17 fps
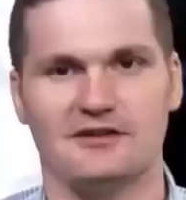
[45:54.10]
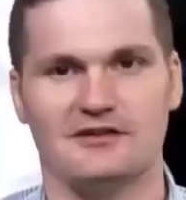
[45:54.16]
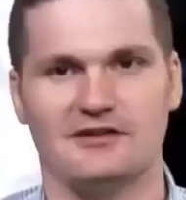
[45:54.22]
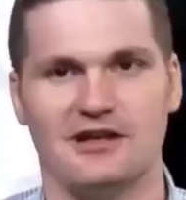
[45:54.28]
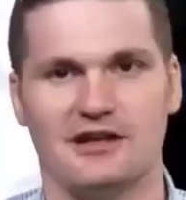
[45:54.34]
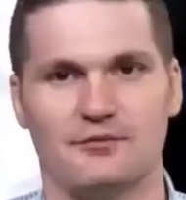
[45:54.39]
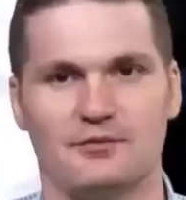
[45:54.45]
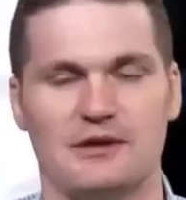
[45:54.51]

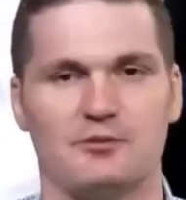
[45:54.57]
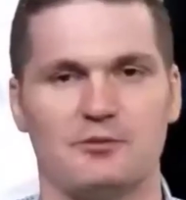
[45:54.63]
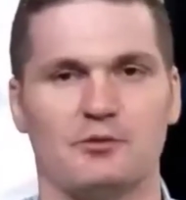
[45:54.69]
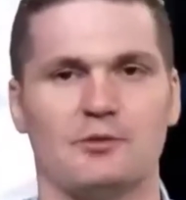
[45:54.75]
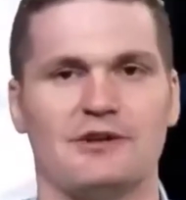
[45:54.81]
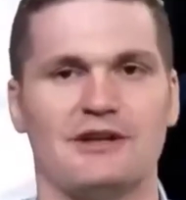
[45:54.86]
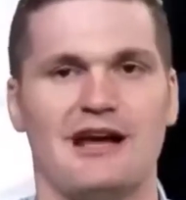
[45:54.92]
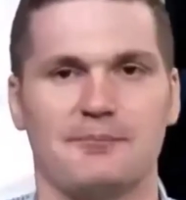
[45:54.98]
stuff, people
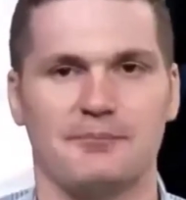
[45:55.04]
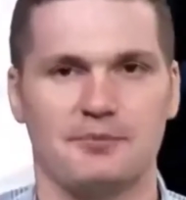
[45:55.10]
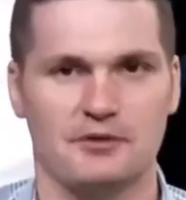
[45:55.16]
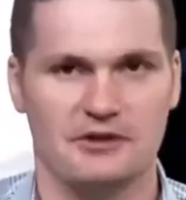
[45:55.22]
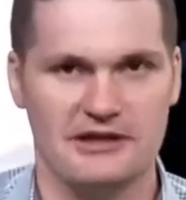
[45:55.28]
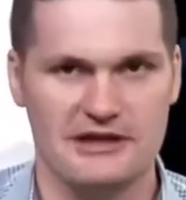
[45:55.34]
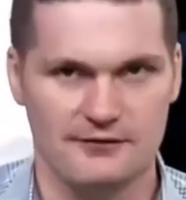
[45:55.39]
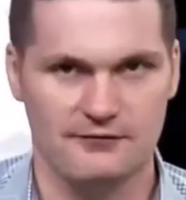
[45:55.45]
will not
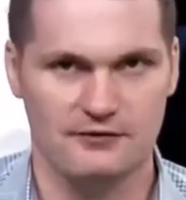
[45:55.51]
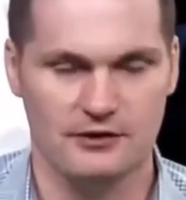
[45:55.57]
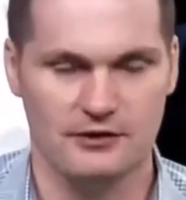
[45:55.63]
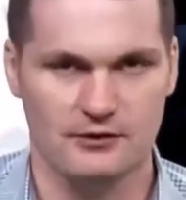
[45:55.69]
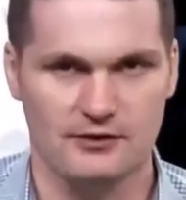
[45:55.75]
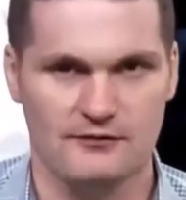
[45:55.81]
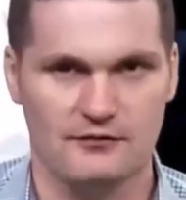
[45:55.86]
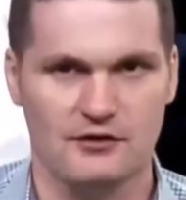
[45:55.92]
believe
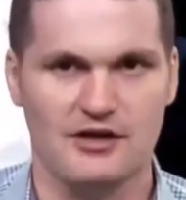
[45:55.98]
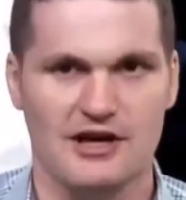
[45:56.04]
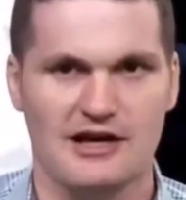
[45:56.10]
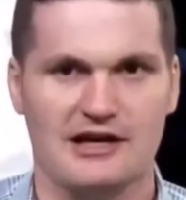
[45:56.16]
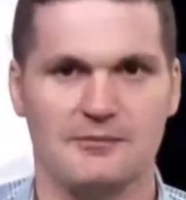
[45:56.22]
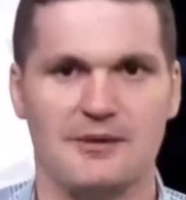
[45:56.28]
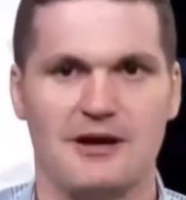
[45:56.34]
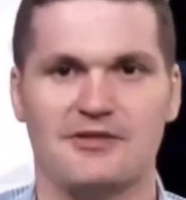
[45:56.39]
you. If you
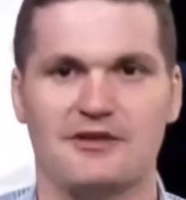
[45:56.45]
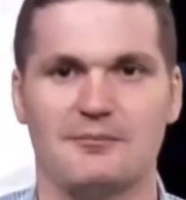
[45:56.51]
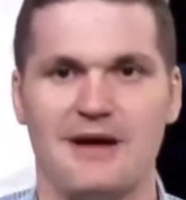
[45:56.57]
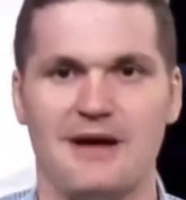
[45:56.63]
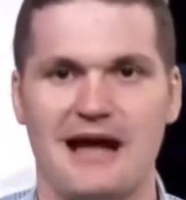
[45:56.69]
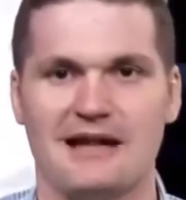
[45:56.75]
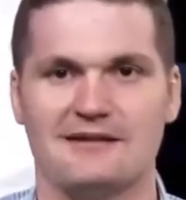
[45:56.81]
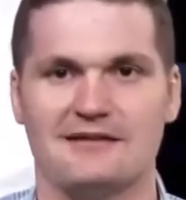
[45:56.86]
talk about the
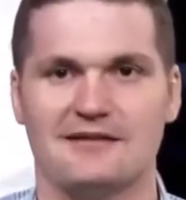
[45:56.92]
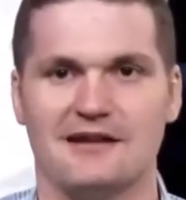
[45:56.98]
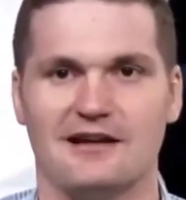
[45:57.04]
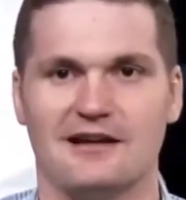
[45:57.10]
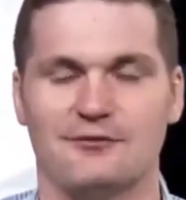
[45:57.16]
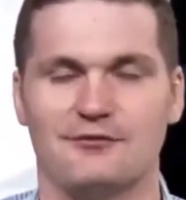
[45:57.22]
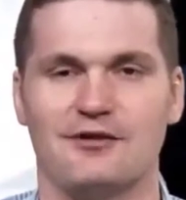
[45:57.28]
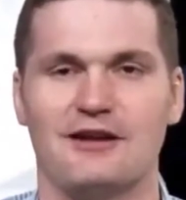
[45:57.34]
bad
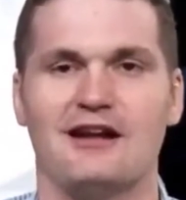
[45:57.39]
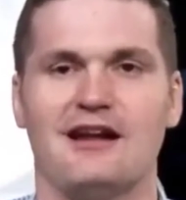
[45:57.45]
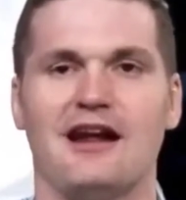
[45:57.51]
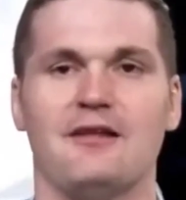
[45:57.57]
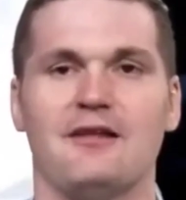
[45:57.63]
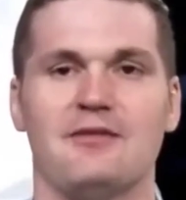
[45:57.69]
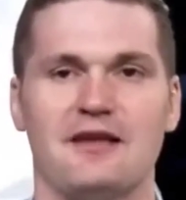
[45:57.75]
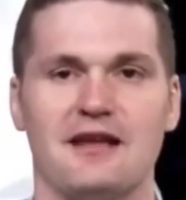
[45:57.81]
stuff
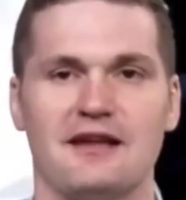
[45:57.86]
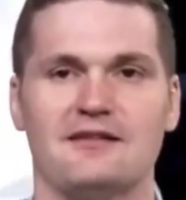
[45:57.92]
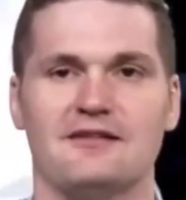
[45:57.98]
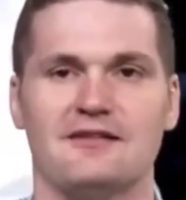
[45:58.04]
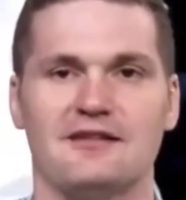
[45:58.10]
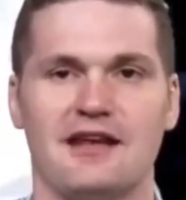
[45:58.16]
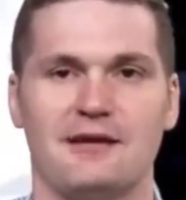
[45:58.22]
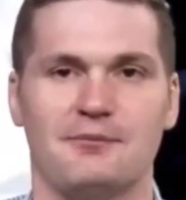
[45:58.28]
and then
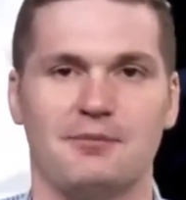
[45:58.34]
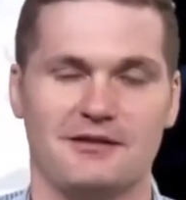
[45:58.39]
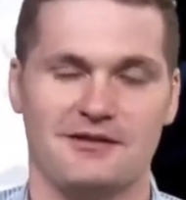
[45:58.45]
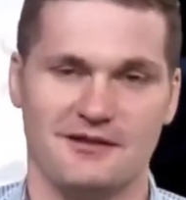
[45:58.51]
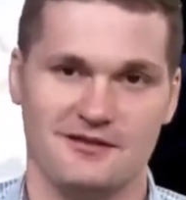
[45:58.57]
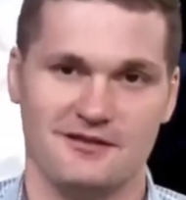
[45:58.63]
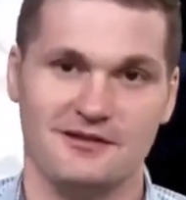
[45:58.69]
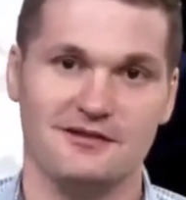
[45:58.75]
say, but
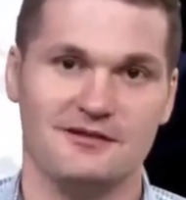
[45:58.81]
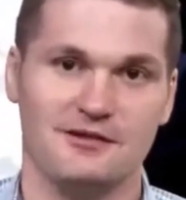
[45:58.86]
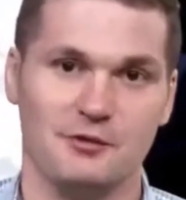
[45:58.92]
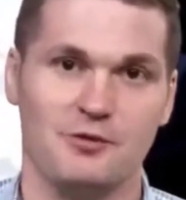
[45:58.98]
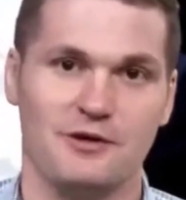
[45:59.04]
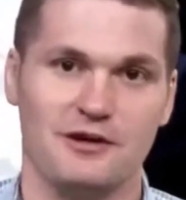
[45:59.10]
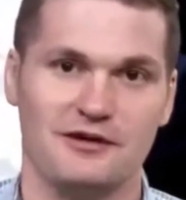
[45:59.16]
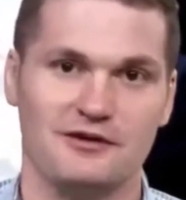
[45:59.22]
this is the
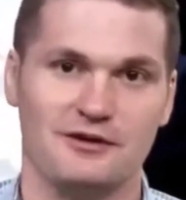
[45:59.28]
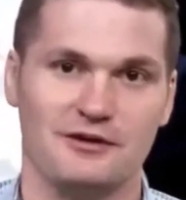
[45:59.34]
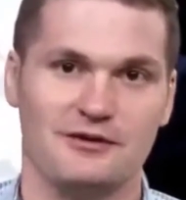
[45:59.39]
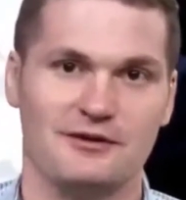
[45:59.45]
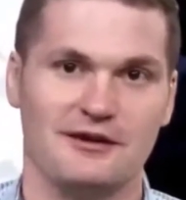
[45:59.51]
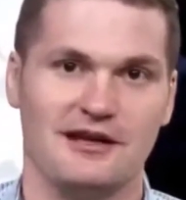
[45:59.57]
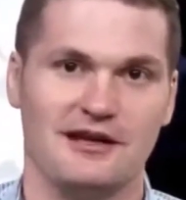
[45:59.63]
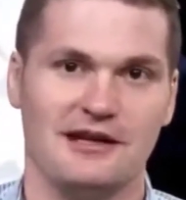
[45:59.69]
one
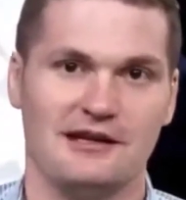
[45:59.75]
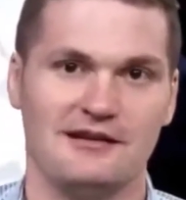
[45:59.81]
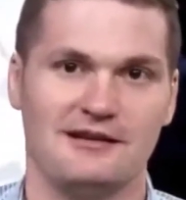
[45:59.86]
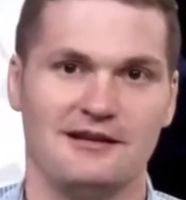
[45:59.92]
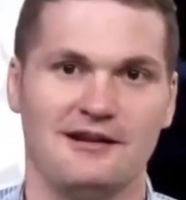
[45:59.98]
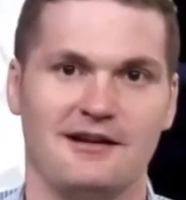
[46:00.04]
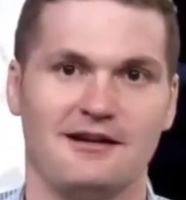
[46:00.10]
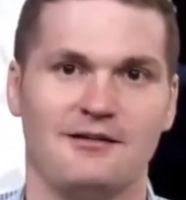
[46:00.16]
good thing,
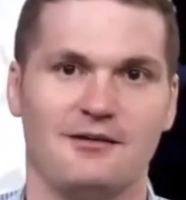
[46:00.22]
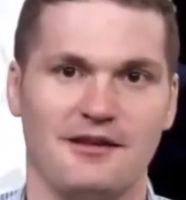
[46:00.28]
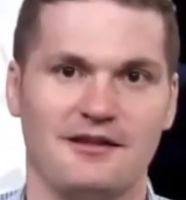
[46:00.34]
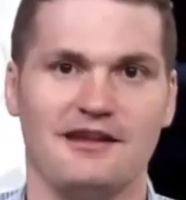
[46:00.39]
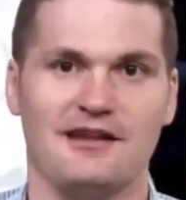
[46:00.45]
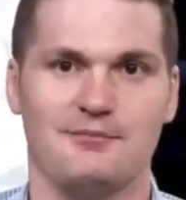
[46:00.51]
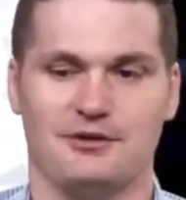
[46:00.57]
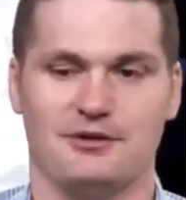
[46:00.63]
then
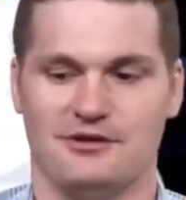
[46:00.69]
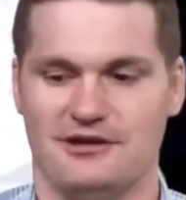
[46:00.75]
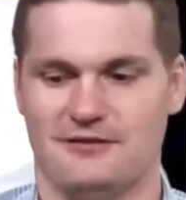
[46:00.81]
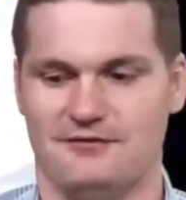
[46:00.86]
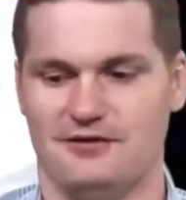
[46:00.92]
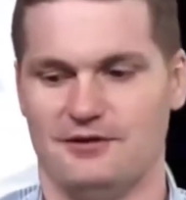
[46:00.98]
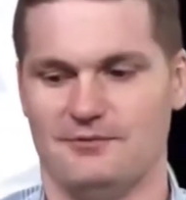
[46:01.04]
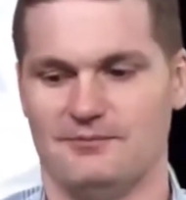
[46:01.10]
they
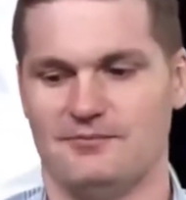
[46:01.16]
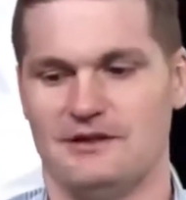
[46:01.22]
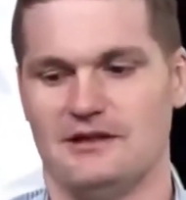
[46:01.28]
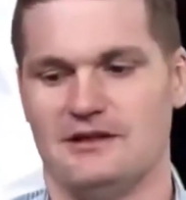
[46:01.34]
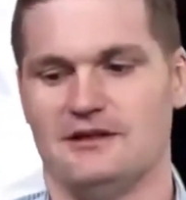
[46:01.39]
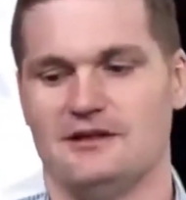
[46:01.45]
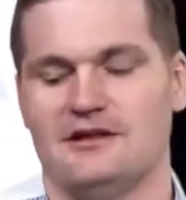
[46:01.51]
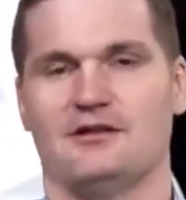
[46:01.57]
believe you.
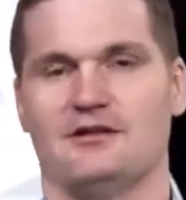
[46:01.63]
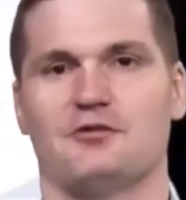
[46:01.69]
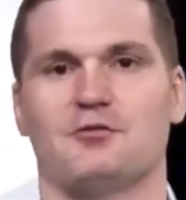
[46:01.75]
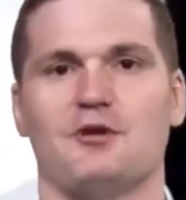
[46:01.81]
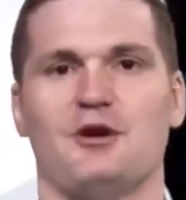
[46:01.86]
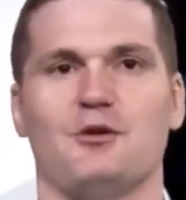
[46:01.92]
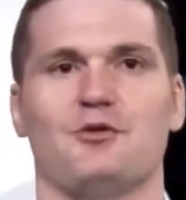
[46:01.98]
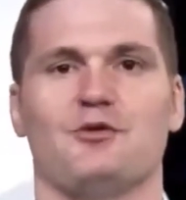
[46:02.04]

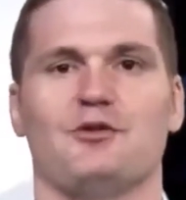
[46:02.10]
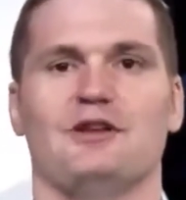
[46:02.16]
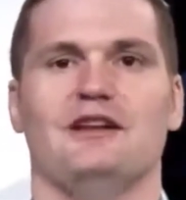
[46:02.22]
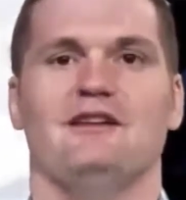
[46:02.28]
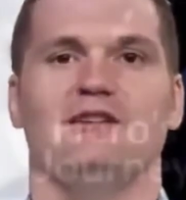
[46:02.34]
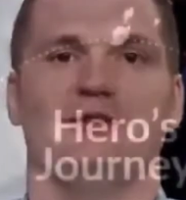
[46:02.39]
Growth in